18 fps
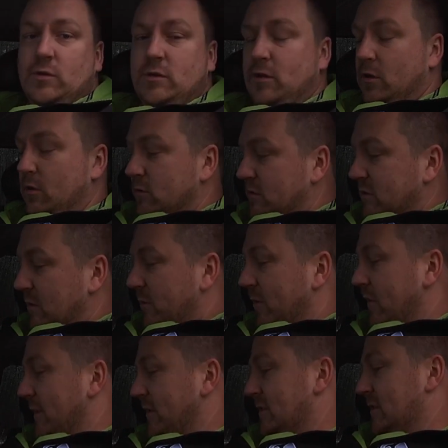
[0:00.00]
You know,
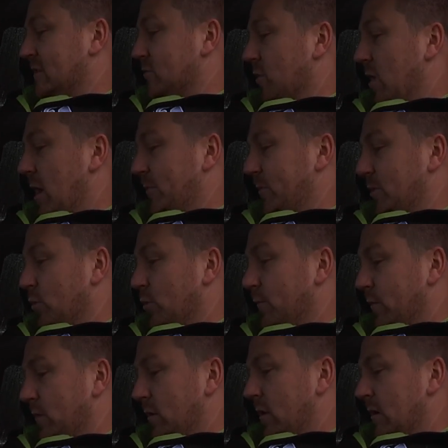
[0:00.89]
someone that's swapped
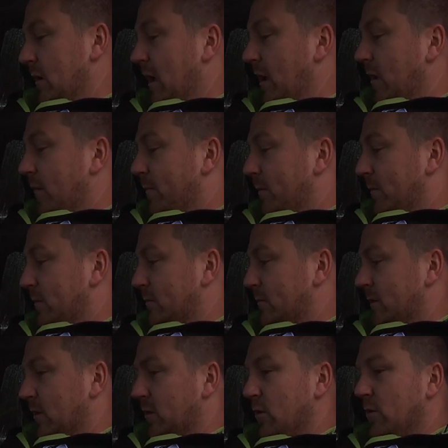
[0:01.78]
over
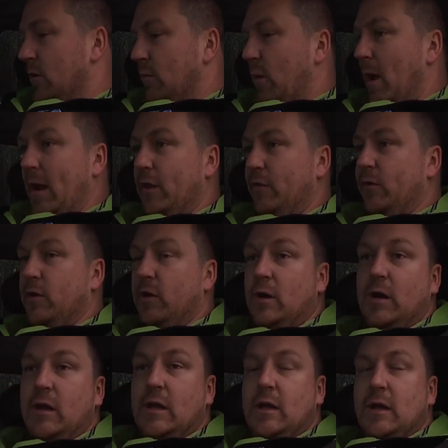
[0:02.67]
a regular
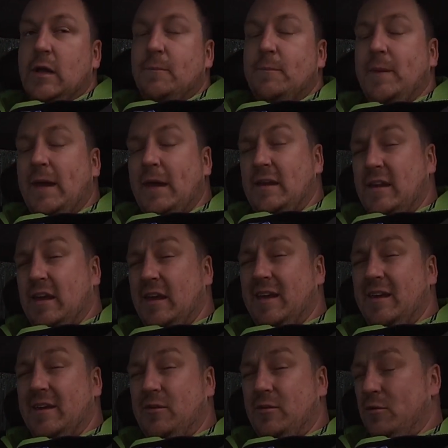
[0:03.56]

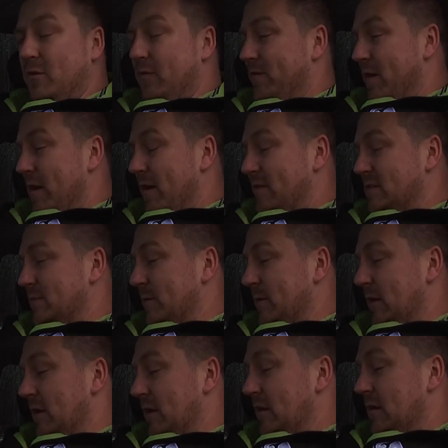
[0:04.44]
PT to a
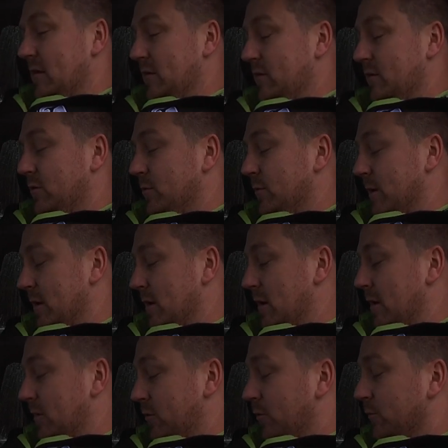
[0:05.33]
5-speed
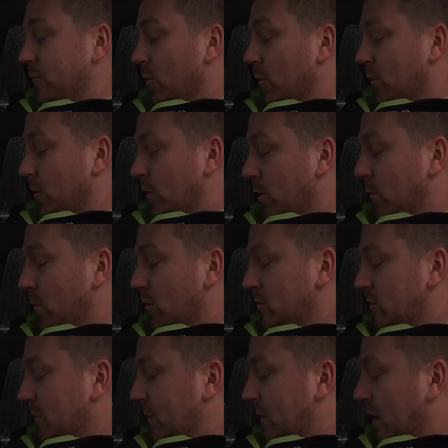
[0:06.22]
to a 2.4 turbo. So
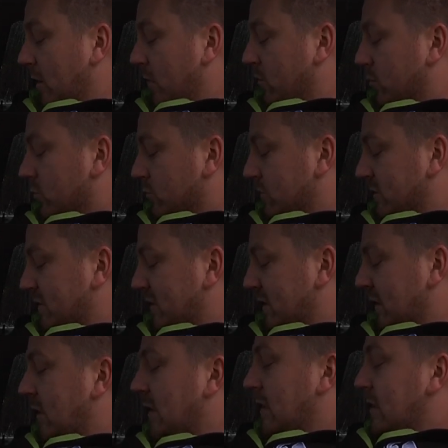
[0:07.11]
that'd be kind of cool to
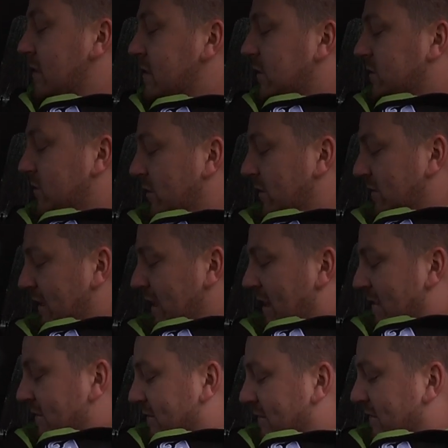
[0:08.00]
see. So this
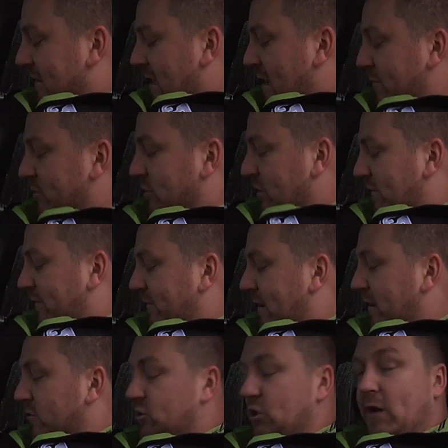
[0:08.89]
has the slap shift.
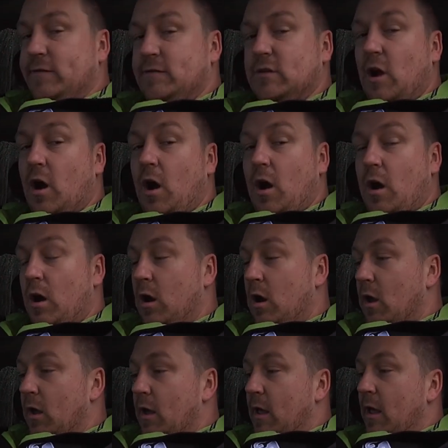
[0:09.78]
Now Jeff's car
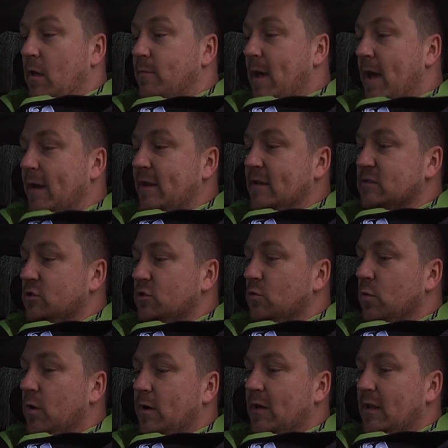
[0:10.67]
and Maddie's
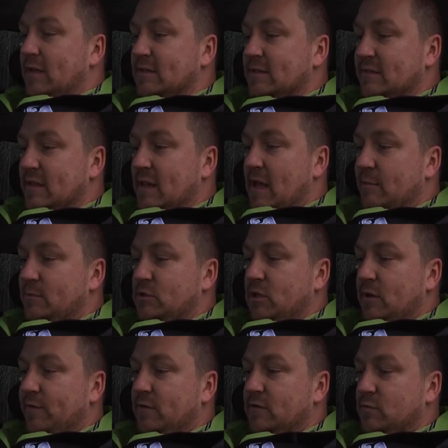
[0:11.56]
new one is a slap
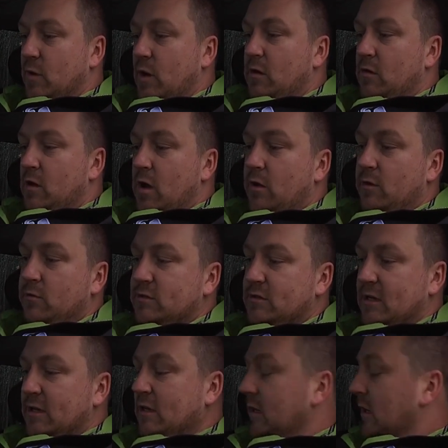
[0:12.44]
shift as well, auto
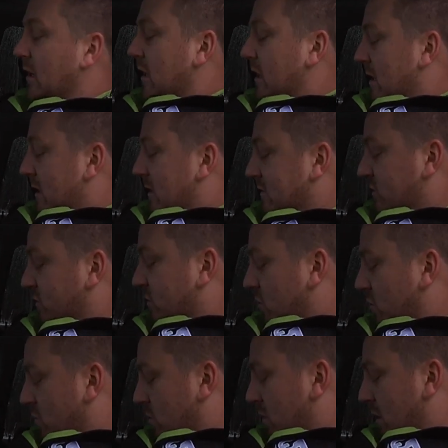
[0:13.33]
stick.
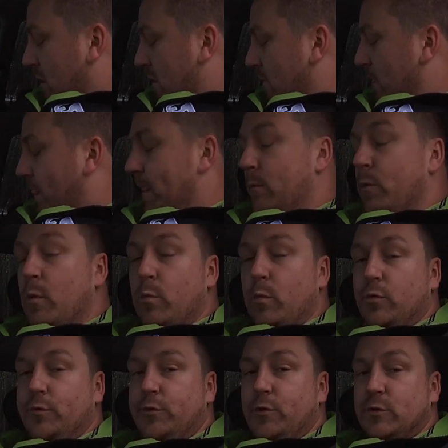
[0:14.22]
So what
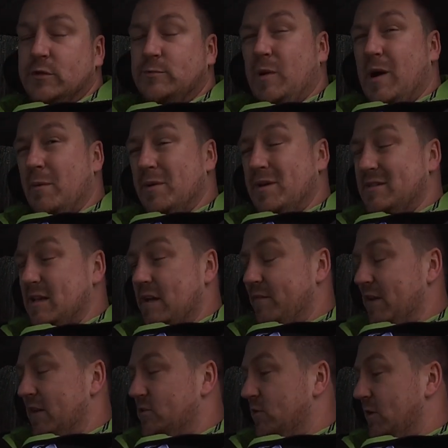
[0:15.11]
we'll do is probably save
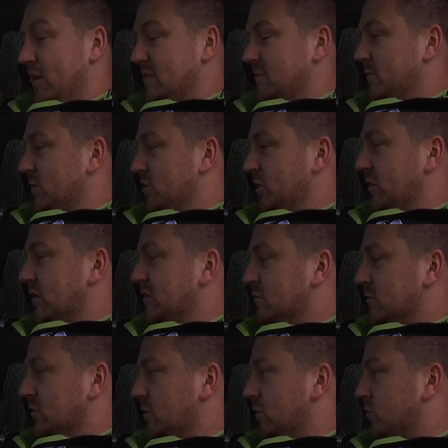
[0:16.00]
that transmission because
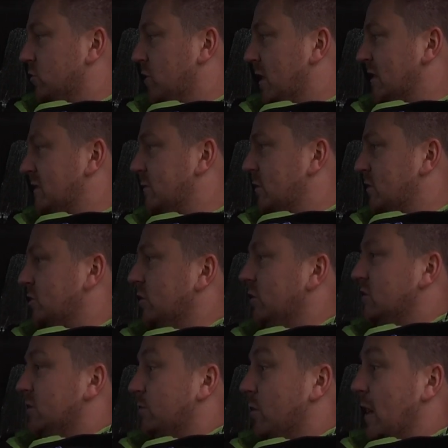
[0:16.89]
it was a good
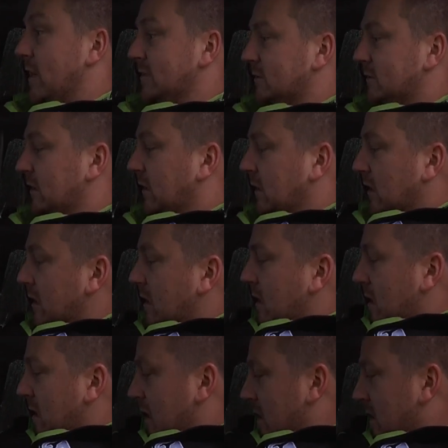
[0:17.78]
transmission, surprisingly.
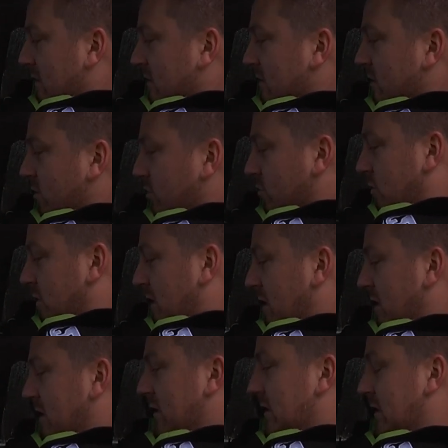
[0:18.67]

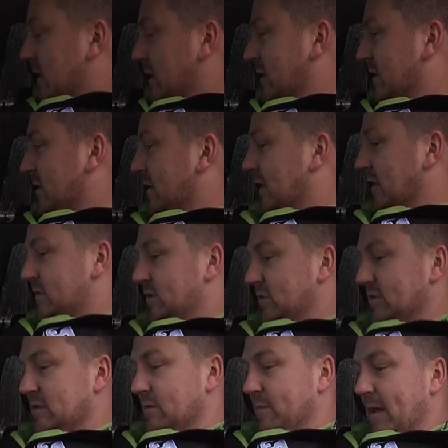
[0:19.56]
So it's
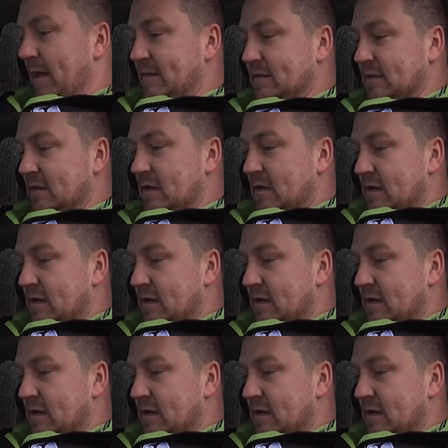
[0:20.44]
just amazing.